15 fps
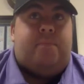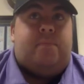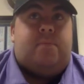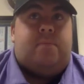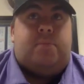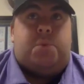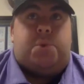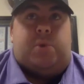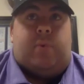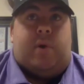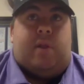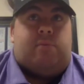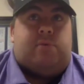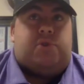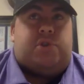She
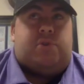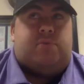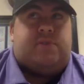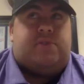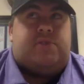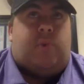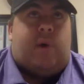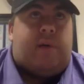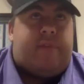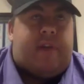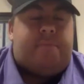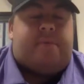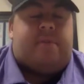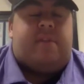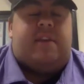went when she was 12, I
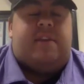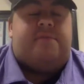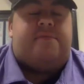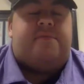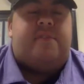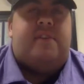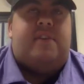believe.